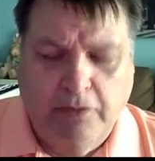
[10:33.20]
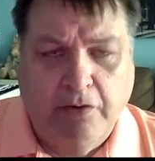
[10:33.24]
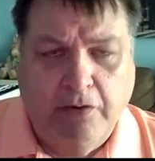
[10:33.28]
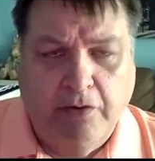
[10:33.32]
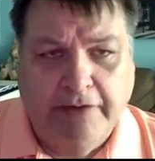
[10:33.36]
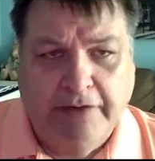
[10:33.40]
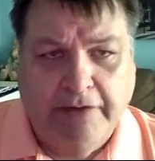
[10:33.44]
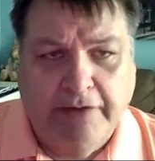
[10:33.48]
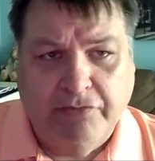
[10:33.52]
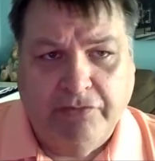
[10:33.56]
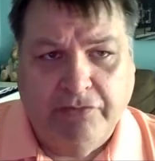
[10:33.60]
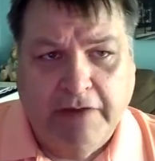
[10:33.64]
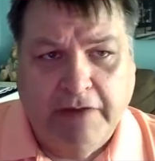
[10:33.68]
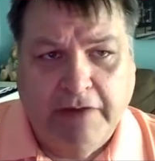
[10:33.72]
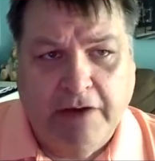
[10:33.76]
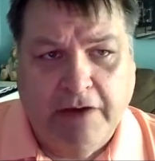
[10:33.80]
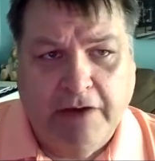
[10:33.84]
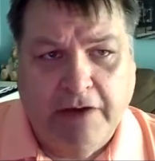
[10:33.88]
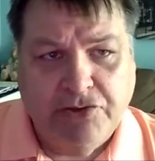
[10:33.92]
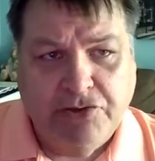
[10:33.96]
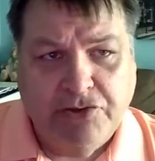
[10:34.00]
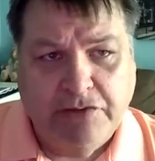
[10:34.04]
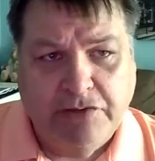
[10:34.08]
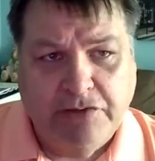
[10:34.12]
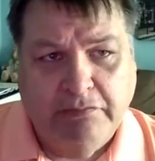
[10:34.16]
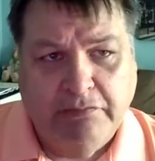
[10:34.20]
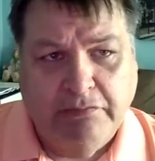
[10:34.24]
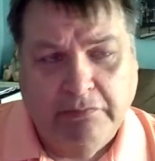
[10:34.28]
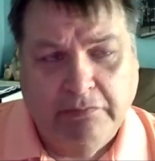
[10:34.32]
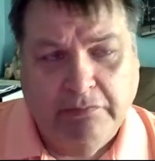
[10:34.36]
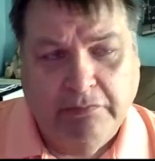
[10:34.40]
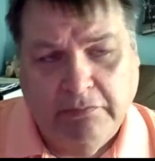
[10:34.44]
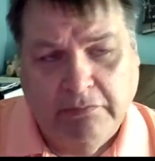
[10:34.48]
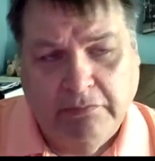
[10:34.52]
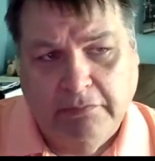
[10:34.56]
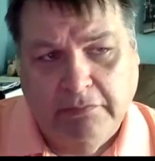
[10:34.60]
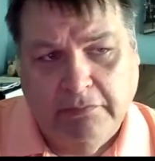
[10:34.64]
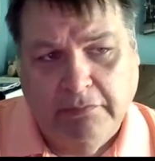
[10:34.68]
introduction
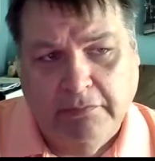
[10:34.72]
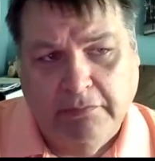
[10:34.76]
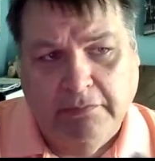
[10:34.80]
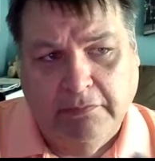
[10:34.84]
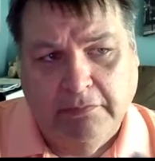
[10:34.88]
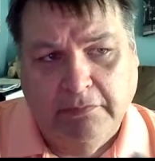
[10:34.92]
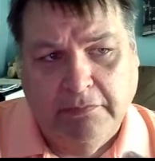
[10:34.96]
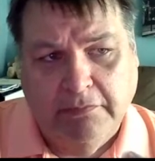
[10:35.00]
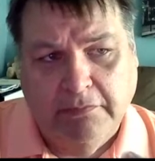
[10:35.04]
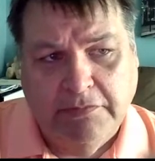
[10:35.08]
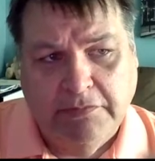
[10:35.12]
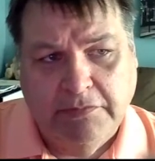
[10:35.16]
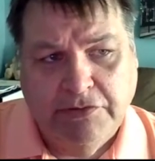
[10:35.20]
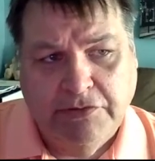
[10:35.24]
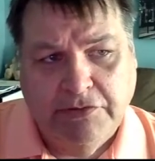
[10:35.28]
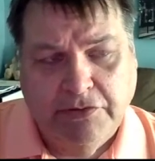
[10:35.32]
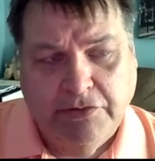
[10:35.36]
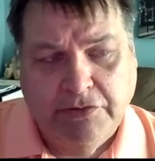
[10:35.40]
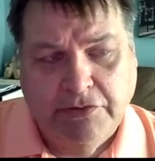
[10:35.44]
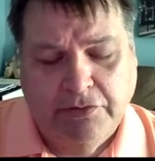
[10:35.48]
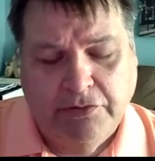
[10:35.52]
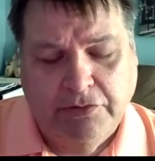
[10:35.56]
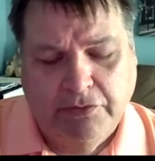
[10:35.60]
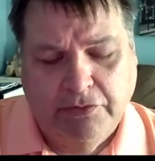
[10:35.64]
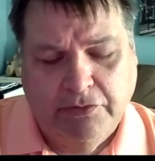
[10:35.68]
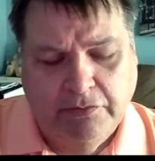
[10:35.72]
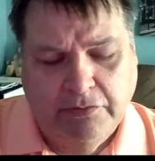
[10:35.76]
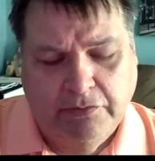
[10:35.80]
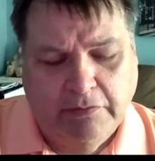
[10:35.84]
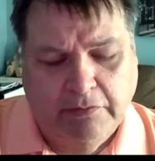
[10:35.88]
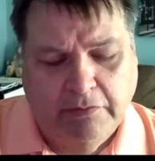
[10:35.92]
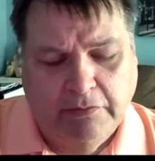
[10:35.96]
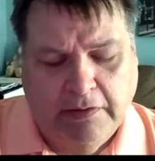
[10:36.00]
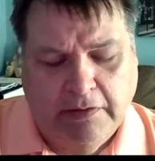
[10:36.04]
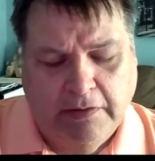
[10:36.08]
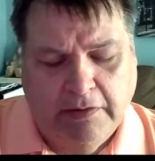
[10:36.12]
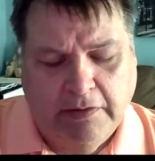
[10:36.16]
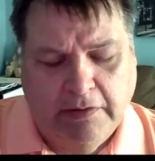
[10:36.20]
to
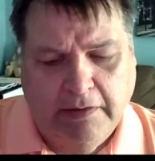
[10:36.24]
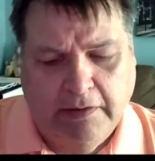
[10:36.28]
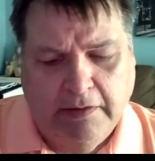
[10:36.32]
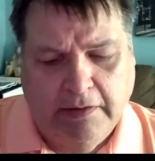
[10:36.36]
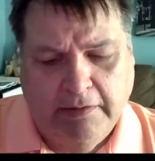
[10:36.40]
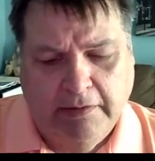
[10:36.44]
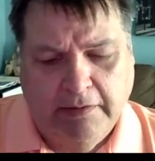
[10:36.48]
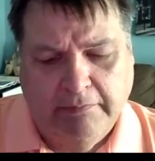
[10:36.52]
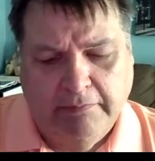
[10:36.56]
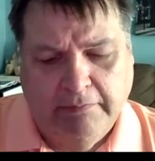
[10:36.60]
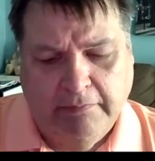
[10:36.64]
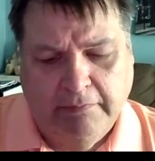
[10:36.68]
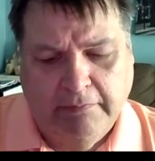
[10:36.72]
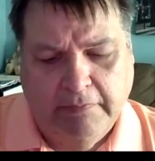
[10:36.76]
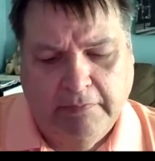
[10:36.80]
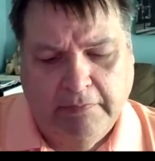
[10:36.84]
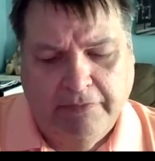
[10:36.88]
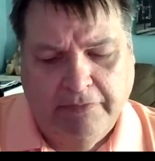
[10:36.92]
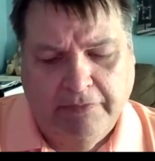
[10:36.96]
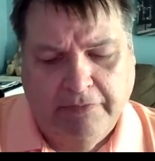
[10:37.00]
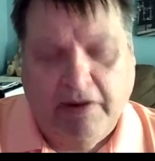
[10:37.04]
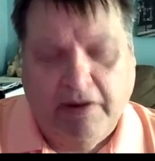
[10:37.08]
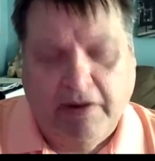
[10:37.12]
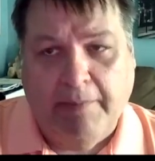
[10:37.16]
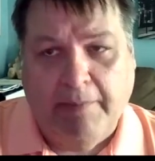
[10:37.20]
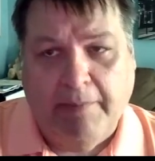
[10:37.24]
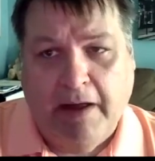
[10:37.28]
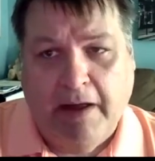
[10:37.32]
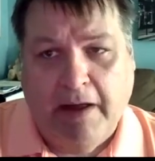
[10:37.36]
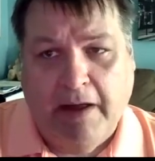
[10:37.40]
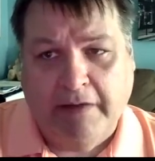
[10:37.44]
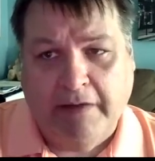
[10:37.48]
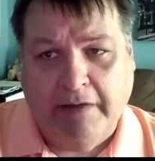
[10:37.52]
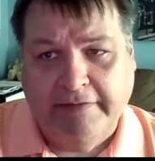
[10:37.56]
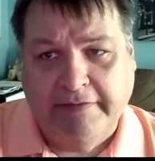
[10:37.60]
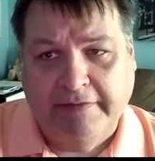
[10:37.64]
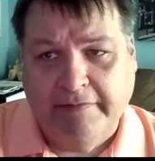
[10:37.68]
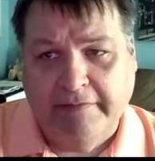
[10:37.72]

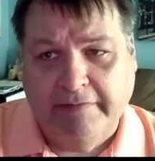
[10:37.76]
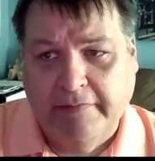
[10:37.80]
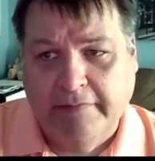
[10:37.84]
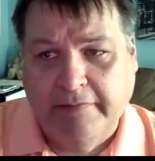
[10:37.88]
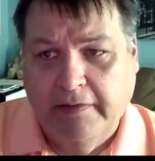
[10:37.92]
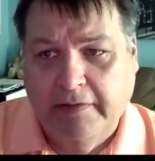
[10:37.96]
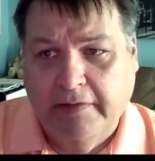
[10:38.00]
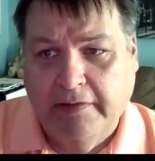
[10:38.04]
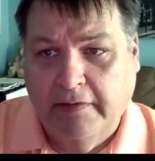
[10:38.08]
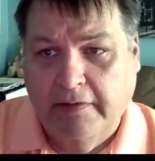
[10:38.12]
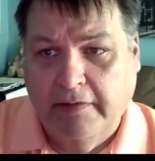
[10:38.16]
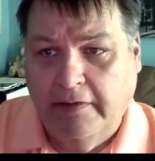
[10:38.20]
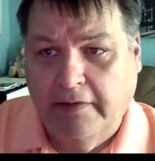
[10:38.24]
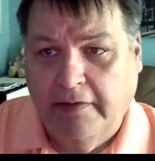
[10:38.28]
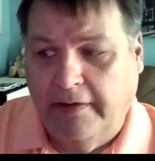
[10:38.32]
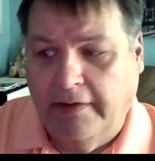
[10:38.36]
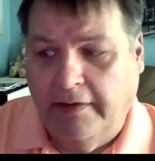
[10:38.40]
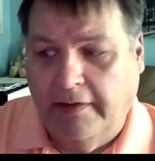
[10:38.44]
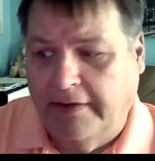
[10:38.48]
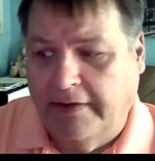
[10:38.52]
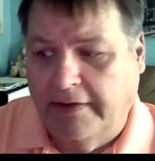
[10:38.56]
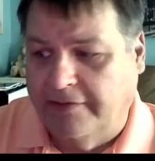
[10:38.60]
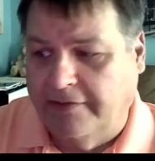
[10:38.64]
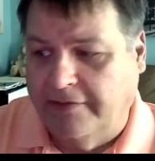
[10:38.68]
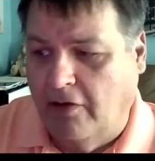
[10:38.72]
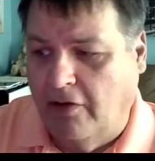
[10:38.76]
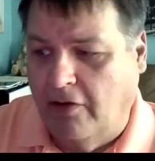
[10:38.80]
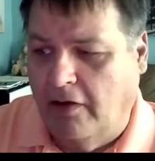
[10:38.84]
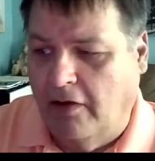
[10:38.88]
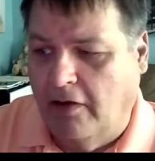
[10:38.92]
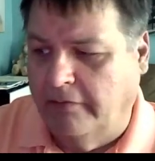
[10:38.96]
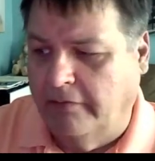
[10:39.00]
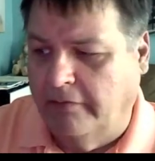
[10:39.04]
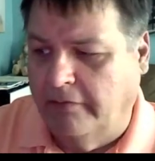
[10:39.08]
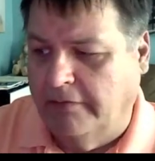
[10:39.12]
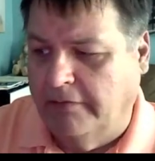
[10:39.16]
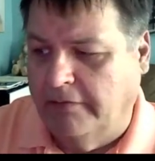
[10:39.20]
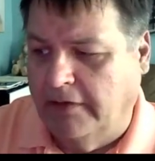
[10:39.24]
Dropbox, and it's
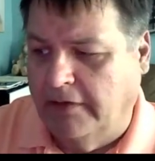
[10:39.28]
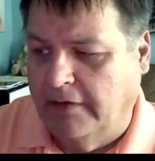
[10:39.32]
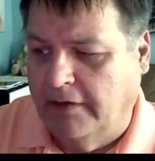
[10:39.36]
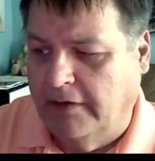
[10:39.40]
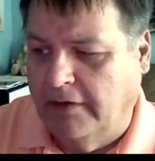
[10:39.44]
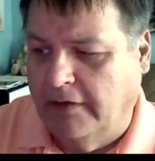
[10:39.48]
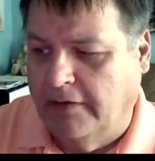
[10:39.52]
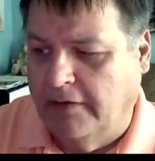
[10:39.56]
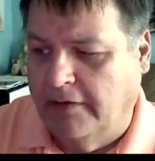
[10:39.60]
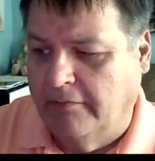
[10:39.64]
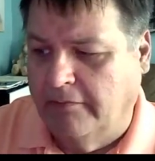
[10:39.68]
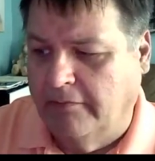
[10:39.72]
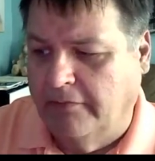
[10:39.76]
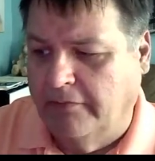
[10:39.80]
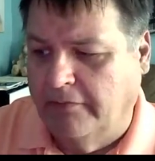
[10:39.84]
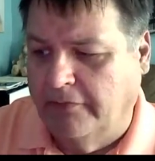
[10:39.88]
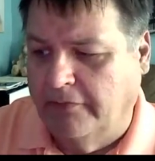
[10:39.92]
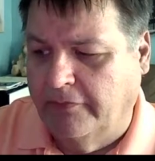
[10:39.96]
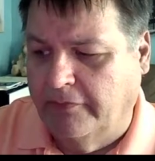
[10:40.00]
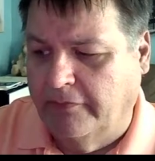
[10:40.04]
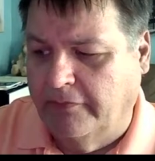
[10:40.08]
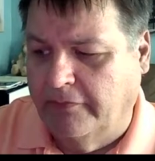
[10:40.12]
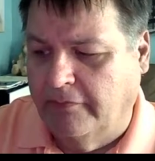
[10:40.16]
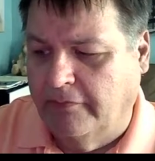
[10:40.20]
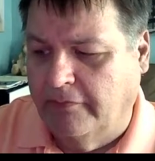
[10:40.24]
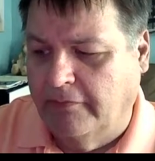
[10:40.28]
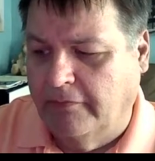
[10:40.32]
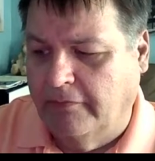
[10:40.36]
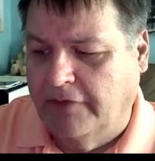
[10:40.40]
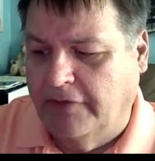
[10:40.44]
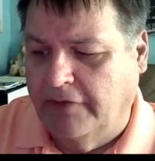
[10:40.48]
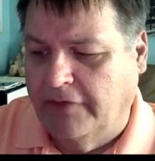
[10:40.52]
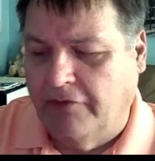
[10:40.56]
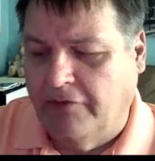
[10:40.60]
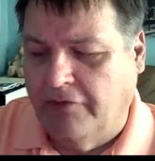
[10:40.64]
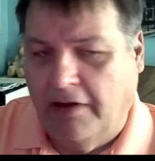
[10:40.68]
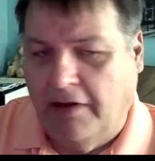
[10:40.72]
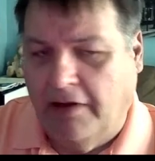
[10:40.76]
called
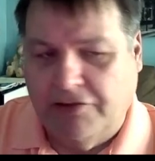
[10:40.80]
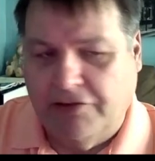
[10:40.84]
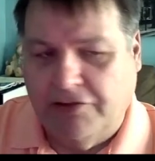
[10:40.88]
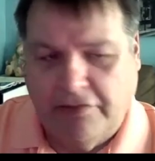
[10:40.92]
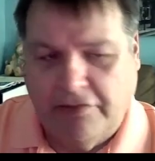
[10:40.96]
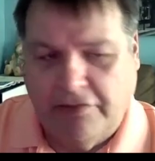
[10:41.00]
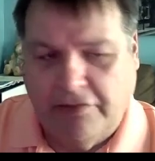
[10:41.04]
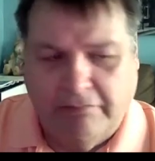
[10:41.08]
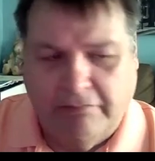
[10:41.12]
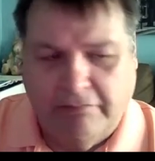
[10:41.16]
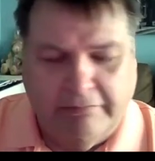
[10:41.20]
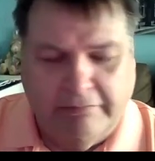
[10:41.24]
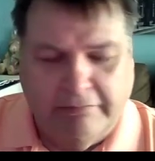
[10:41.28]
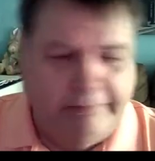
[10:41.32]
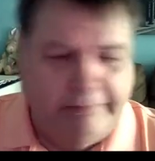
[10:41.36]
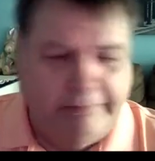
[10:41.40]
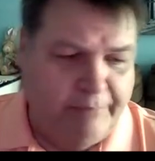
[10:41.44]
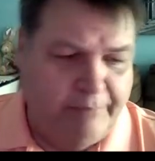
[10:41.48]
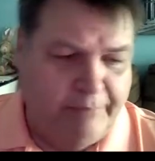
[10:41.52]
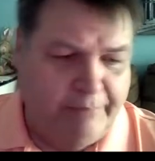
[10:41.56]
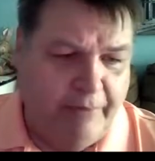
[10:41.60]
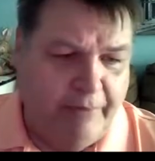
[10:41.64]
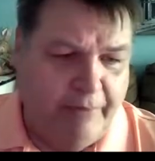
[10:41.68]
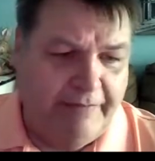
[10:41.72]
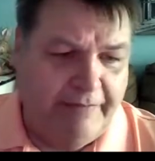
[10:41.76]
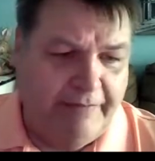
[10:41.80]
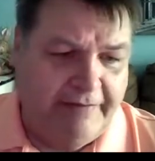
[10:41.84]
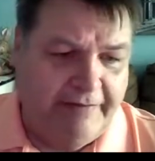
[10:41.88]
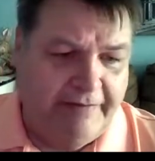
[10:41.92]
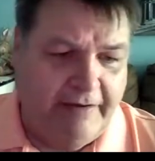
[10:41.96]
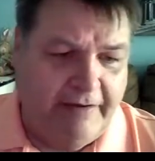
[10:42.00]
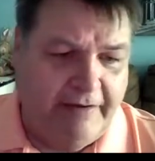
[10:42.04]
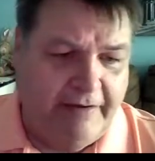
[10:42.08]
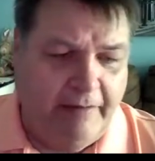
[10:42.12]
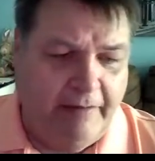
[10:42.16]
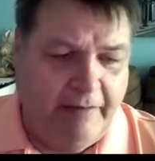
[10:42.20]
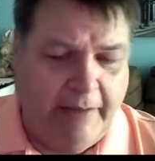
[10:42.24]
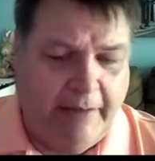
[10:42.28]
introduction
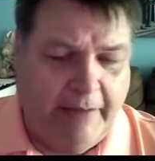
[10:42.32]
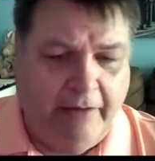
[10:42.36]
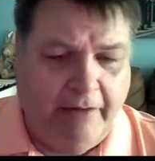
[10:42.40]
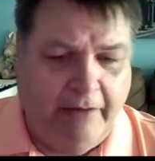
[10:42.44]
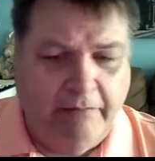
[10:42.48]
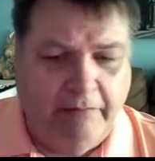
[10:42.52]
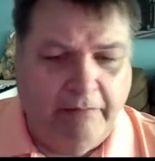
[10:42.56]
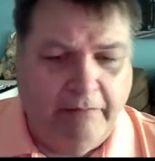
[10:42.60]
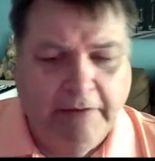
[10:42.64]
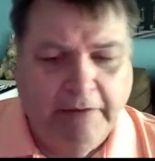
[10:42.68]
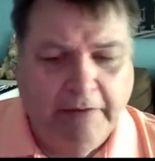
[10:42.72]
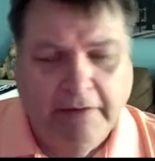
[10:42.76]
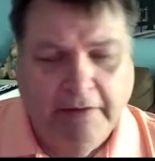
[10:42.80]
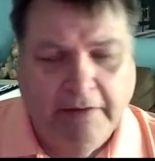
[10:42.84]
parenthesis email.